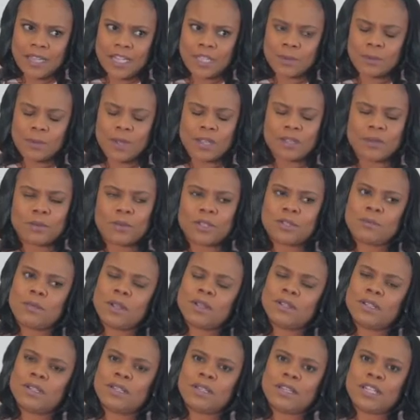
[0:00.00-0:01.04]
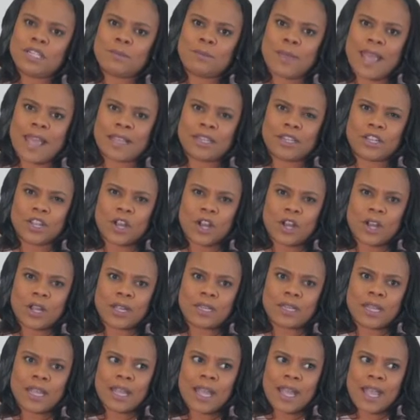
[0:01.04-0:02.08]
His brother was murdered in his
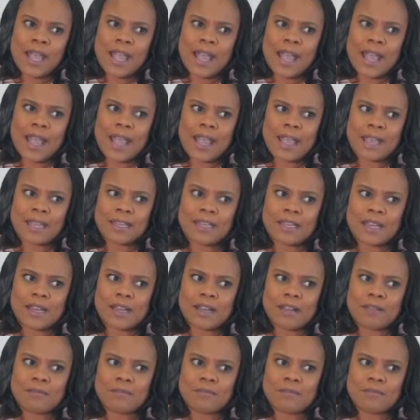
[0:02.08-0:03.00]
backyard, and